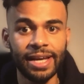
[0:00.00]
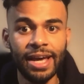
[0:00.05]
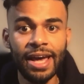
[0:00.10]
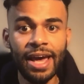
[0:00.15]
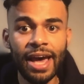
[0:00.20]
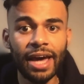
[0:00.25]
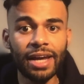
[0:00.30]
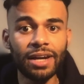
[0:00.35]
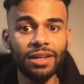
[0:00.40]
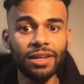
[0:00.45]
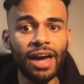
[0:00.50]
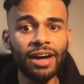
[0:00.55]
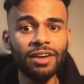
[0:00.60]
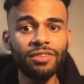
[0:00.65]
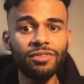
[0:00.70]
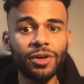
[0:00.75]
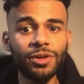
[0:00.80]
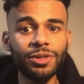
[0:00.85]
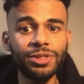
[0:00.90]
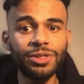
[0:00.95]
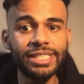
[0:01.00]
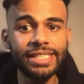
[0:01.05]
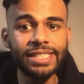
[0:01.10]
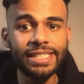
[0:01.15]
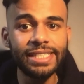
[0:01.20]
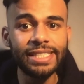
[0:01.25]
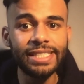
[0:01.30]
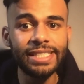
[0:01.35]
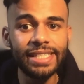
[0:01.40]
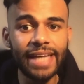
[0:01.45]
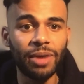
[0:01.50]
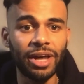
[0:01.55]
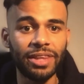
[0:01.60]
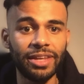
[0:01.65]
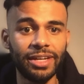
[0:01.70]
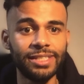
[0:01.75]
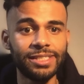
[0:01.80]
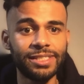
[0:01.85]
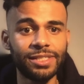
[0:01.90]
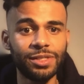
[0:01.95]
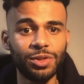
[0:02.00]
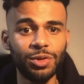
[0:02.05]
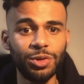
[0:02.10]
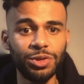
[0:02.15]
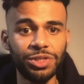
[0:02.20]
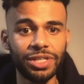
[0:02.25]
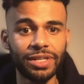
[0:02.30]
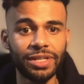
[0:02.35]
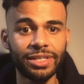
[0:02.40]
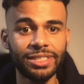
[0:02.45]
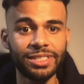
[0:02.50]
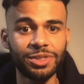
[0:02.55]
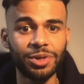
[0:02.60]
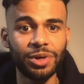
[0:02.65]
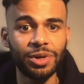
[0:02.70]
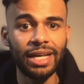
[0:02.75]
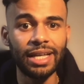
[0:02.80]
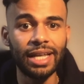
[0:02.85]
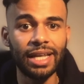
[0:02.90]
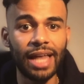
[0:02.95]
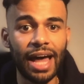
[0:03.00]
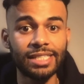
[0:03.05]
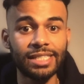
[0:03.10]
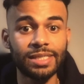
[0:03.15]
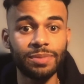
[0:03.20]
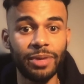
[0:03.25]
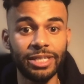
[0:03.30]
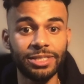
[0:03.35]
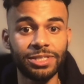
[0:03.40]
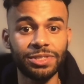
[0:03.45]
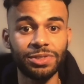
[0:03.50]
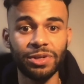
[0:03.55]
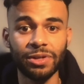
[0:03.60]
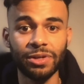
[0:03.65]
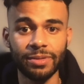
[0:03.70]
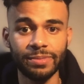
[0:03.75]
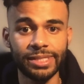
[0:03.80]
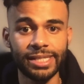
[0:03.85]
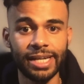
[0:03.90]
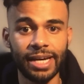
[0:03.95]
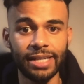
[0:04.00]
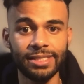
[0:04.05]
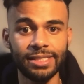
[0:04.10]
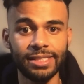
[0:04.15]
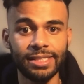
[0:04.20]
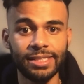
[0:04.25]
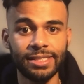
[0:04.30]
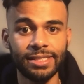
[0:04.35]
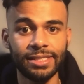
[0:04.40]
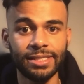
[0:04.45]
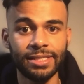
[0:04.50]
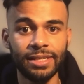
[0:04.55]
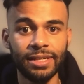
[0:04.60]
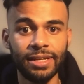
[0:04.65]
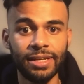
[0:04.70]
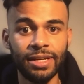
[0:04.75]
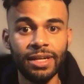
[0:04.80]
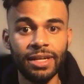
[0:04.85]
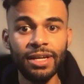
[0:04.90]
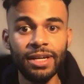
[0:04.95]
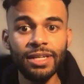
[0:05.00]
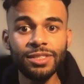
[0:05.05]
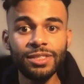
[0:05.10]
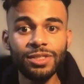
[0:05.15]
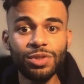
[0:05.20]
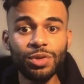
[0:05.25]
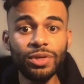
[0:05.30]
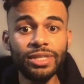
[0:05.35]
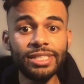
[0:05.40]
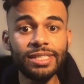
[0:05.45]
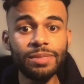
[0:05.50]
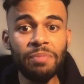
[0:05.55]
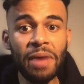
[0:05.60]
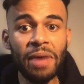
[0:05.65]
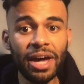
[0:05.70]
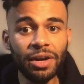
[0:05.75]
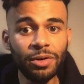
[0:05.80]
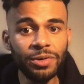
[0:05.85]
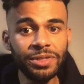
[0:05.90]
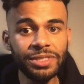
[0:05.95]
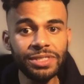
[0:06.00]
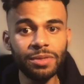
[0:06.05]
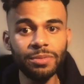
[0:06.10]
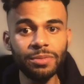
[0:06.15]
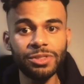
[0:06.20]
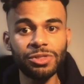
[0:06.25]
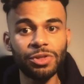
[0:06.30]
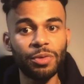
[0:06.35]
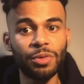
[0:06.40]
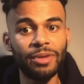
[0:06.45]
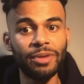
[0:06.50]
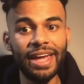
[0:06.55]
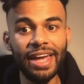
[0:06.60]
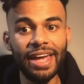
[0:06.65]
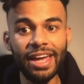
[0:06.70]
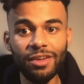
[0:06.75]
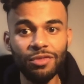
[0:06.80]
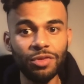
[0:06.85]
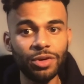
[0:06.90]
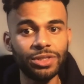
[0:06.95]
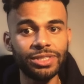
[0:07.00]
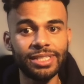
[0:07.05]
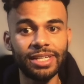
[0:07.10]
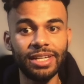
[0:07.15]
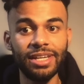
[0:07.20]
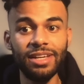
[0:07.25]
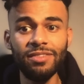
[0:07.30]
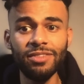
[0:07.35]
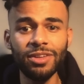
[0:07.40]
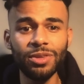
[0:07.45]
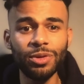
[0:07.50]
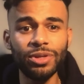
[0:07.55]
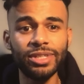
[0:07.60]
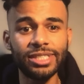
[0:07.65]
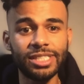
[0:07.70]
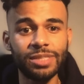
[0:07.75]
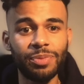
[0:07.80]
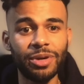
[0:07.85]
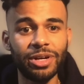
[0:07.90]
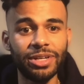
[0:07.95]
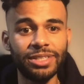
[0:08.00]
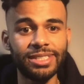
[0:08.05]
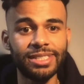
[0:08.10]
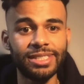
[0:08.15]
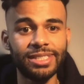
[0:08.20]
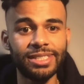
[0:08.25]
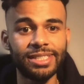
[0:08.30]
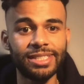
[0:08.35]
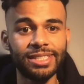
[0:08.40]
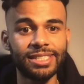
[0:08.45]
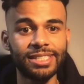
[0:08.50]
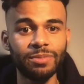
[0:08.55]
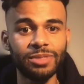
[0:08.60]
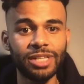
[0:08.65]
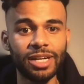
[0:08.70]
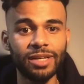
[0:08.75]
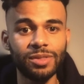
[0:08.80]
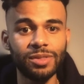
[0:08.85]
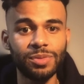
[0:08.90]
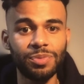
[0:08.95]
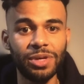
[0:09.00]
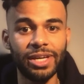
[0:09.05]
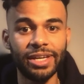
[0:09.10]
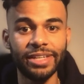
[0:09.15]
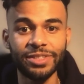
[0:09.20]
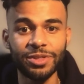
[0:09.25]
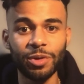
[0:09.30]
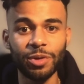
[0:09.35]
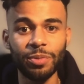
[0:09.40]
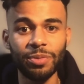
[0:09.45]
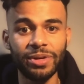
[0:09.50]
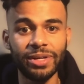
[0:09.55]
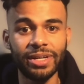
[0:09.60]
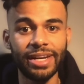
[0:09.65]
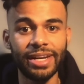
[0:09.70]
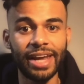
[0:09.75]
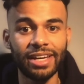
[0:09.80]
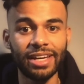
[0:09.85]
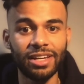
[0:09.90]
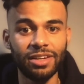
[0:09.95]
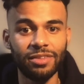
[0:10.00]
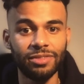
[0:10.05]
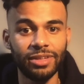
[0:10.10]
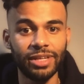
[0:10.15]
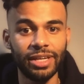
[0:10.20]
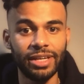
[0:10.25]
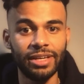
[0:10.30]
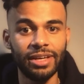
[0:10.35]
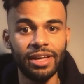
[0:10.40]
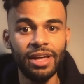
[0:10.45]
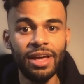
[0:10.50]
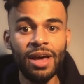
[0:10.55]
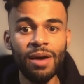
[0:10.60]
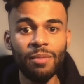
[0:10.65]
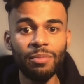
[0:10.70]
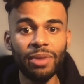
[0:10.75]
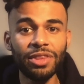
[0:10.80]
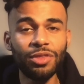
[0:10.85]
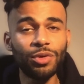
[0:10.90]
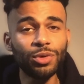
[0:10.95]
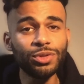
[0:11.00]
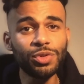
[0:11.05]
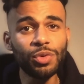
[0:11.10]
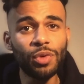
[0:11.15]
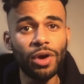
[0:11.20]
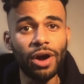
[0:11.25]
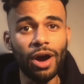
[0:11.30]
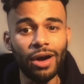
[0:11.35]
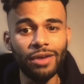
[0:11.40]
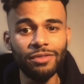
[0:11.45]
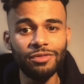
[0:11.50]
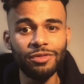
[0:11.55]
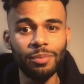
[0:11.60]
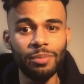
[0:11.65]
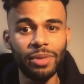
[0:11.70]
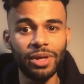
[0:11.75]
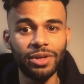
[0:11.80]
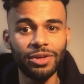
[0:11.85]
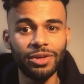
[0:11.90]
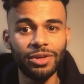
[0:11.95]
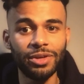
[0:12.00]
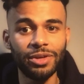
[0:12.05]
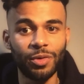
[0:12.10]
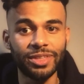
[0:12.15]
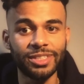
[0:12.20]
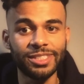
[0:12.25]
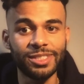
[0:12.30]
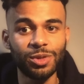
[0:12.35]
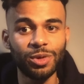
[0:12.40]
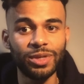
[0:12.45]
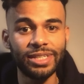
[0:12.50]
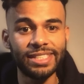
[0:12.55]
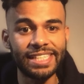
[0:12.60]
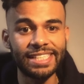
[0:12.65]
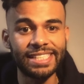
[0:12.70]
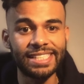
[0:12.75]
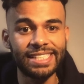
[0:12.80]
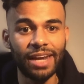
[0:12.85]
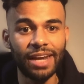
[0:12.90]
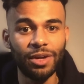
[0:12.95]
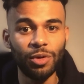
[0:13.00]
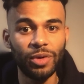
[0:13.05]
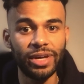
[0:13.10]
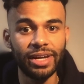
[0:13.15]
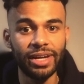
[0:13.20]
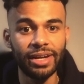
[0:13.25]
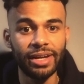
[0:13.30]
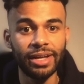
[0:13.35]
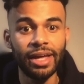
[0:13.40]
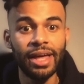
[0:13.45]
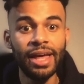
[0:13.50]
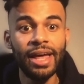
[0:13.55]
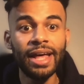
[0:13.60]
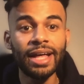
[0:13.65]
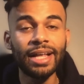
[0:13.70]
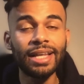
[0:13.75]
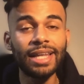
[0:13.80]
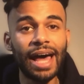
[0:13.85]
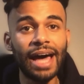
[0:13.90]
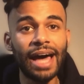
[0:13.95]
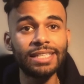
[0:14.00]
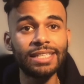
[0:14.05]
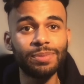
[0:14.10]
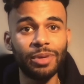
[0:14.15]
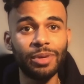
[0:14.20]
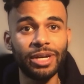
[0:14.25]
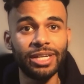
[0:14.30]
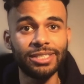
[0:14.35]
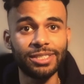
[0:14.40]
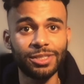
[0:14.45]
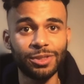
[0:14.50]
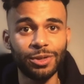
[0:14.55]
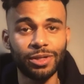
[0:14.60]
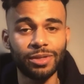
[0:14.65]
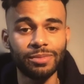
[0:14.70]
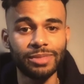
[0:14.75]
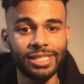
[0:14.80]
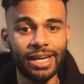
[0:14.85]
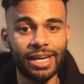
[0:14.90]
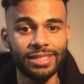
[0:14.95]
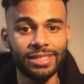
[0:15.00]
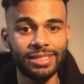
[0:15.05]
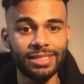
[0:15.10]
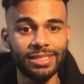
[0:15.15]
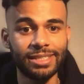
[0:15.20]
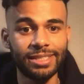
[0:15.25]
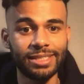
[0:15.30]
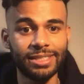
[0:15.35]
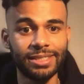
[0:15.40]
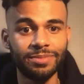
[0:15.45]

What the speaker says: and a lack of understanding by the institution concerning class-based circumstances. Students' mannerisms, their behaviors, and even their experiences can sometimes be interpreted negatively by those who are unfamiliar with the students' extenuating class-based circumstances.